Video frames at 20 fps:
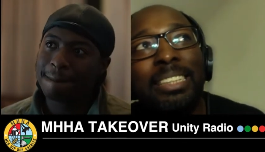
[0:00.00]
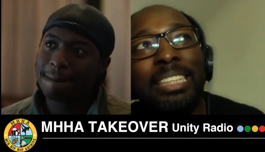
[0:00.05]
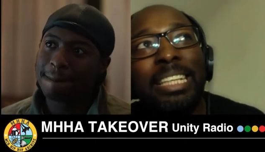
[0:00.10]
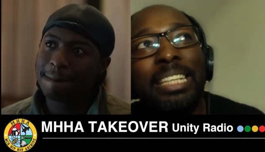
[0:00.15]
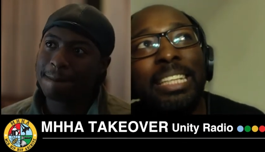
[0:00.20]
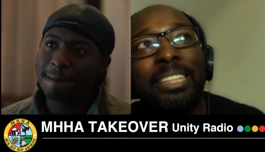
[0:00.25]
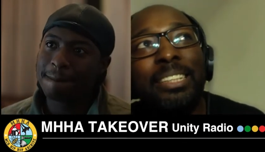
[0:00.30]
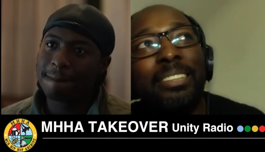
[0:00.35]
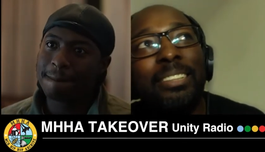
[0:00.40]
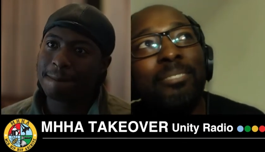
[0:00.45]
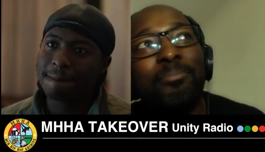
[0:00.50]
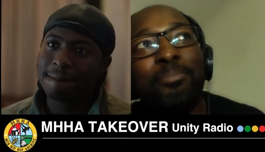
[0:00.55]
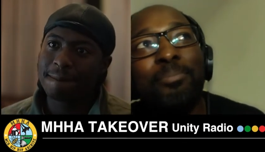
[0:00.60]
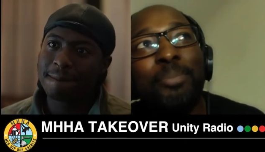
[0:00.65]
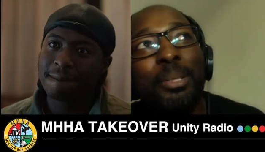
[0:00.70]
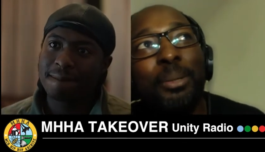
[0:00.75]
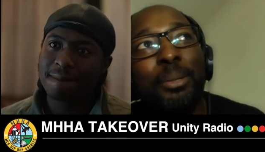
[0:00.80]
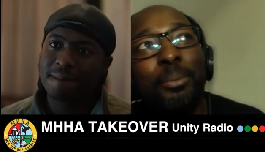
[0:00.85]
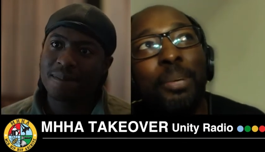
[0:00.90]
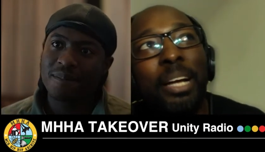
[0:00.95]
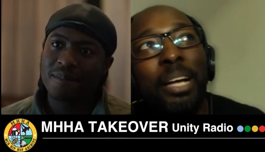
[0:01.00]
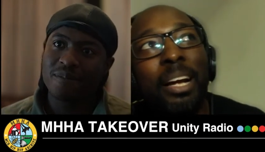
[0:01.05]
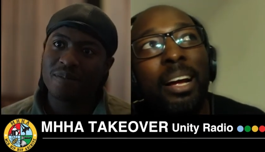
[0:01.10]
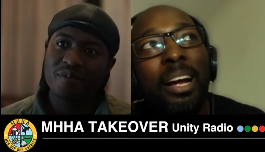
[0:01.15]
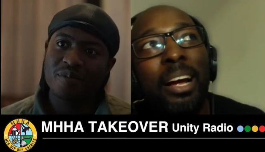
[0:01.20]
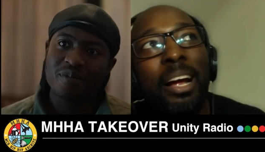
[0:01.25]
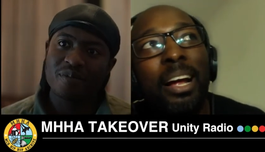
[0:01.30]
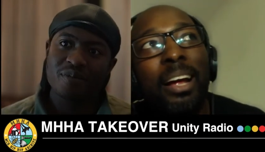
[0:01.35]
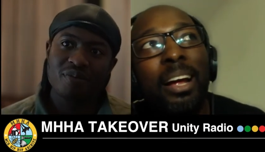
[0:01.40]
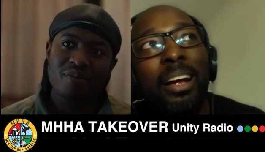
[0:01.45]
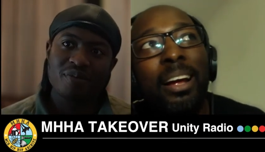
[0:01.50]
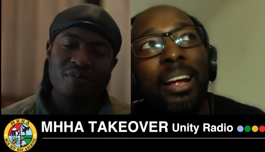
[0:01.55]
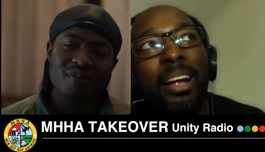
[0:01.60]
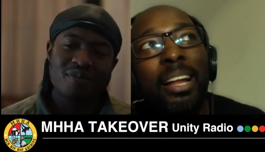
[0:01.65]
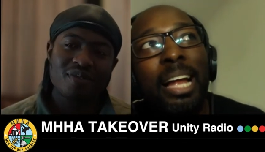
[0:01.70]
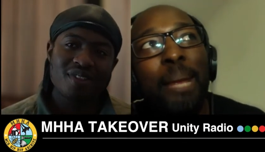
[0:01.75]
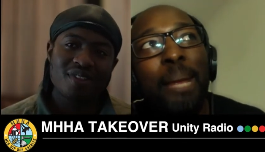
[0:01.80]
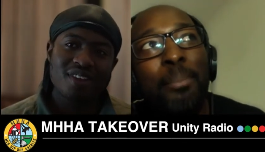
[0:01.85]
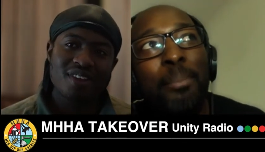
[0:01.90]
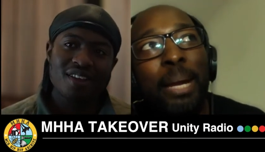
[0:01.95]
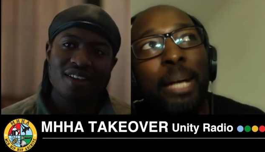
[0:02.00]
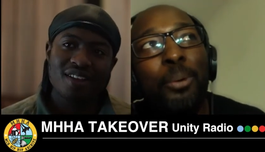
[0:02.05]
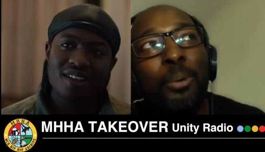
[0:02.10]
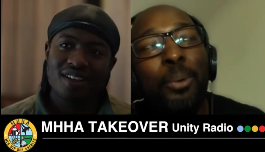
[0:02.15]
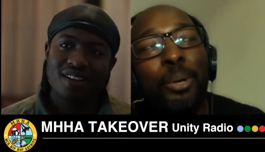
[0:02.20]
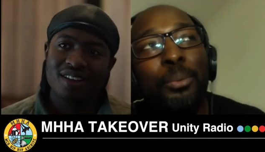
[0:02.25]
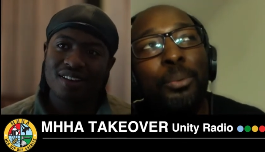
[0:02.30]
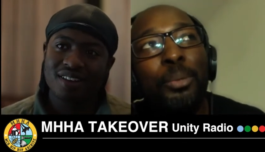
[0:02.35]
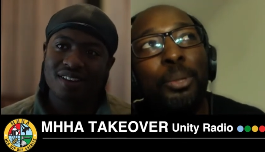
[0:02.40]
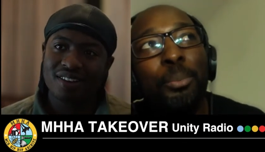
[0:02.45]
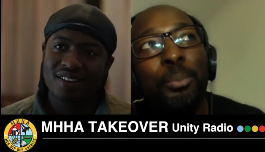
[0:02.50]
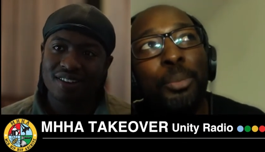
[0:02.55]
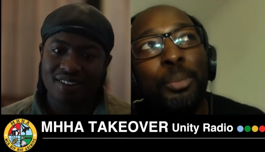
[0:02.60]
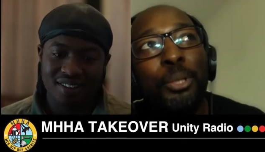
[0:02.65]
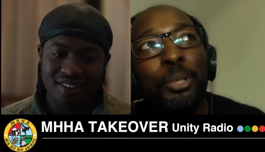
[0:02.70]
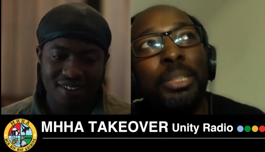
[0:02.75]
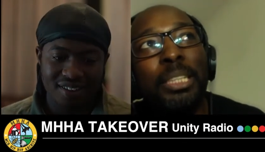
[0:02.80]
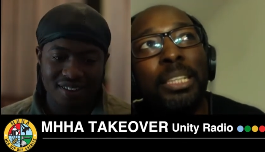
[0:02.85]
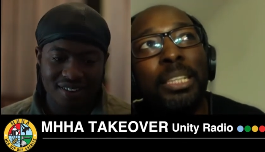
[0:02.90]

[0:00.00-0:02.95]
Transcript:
Speaker 1: see, I like Mac 1 with